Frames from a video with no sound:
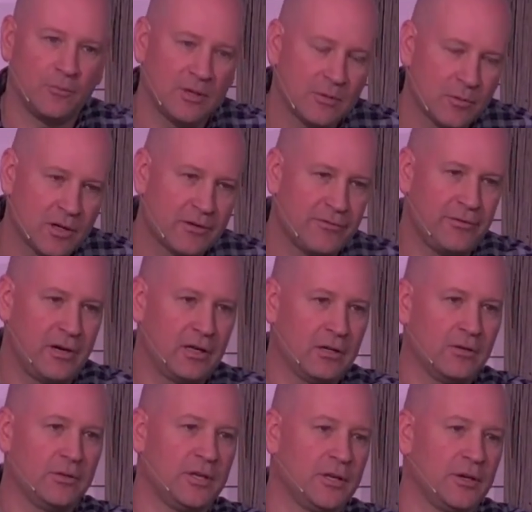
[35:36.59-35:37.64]
We want to
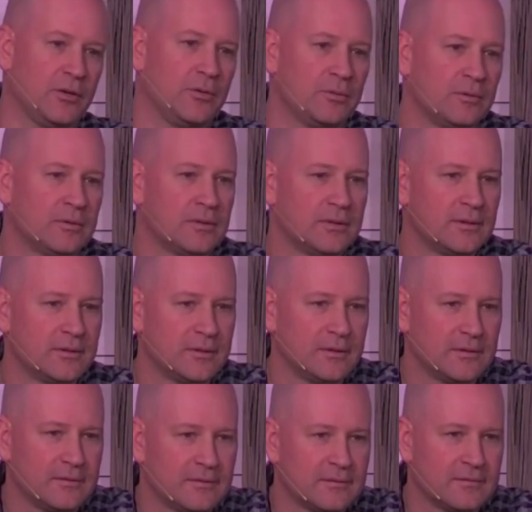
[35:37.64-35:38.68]
follow you.
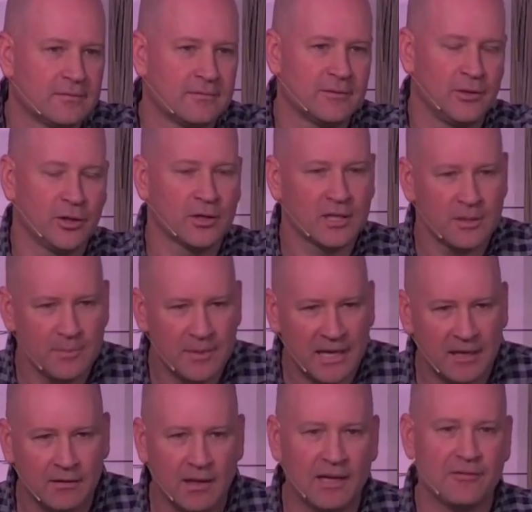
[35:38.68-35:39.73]
You're going to
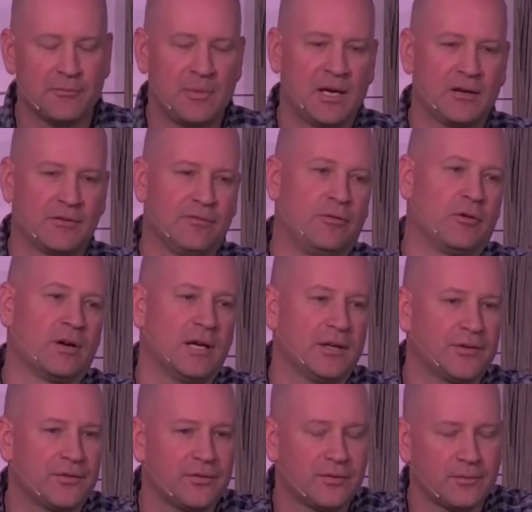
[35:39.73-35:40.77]
make life better for
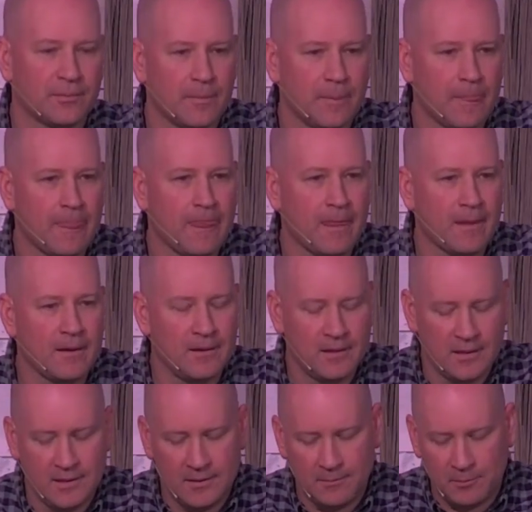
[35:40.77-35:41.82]
us.
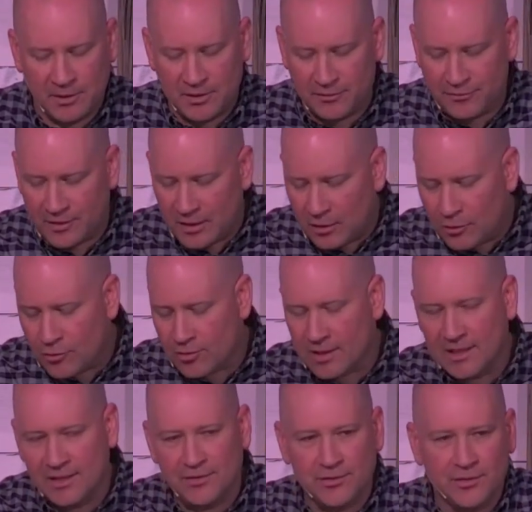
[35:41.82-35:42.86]
But to follow
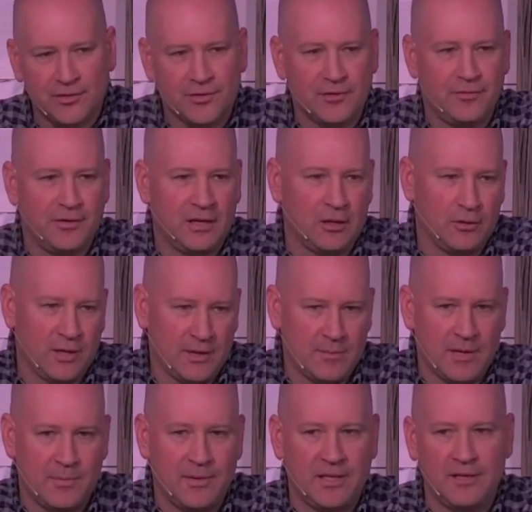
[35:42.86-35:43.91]
Christ is to follow him
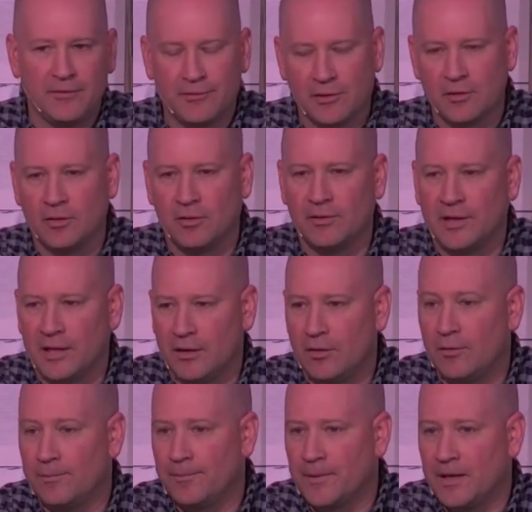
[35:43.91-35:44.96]
up a difficult hill,
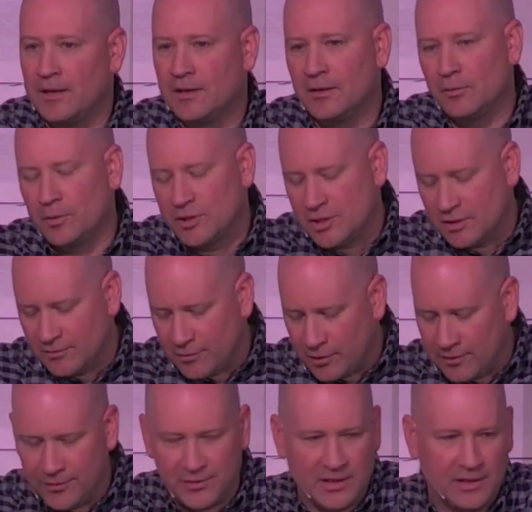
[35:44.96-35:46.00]
a hill which
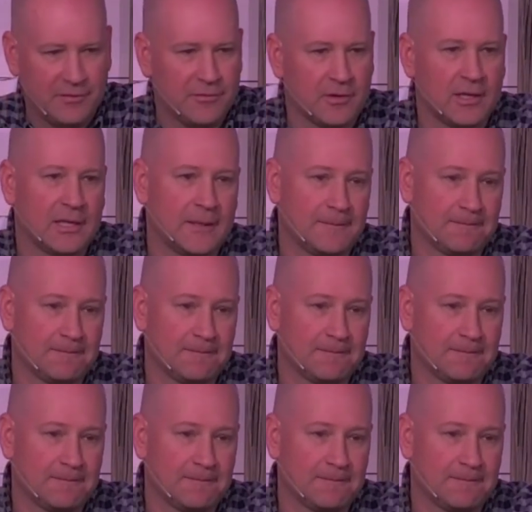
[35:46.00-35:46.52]
involves suffering.